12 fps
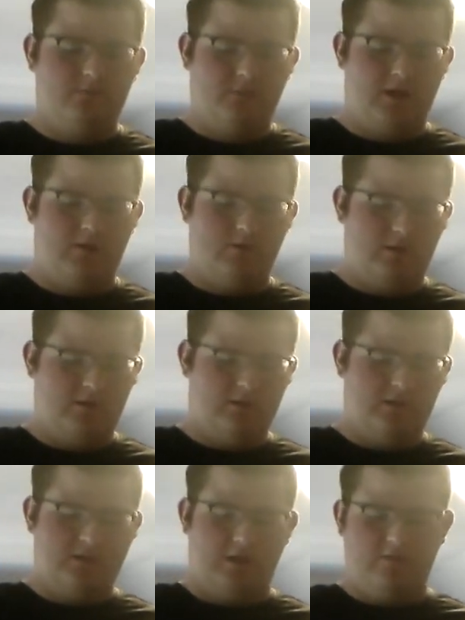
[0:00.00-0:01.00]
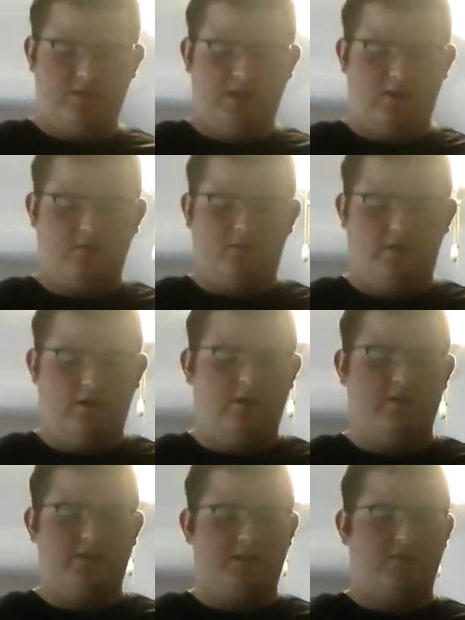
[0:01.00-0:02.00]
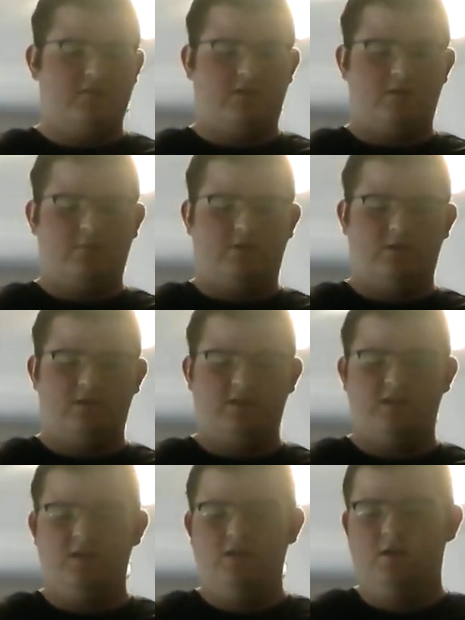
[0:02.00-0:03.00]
Now, it does have a tactical rail, it does have sling points,